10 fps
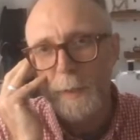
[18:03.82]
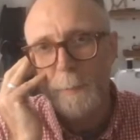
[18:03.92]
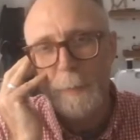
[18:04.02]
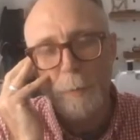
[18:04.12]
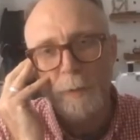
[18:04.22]

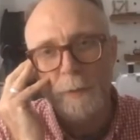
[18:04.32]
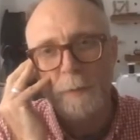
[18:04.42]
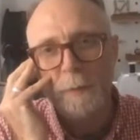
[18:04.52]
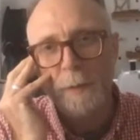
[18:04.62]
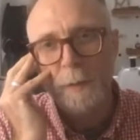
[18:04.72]
people
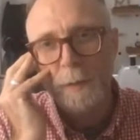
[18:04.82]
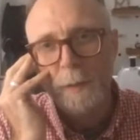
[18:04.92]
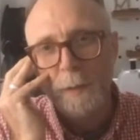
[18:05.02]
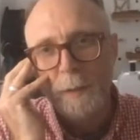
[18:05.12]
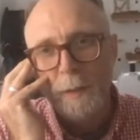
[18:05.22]
can
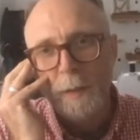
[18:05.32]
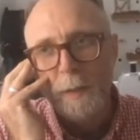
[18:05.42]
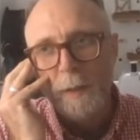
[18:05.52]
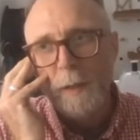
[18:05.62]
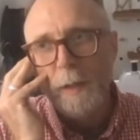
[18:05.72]

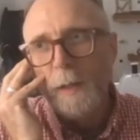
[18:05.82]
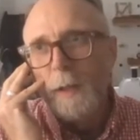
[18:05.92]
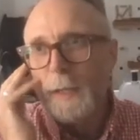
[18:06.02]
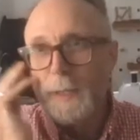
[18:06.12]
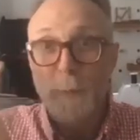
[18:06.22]

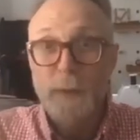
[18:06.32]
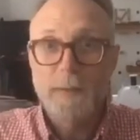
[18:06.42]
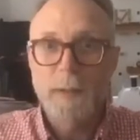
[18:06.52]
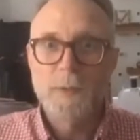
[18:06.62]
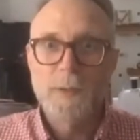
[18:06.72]
express
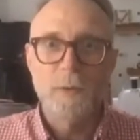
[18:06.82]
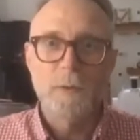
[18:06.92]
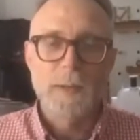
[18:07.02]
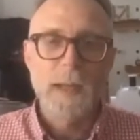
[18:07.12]
themselves,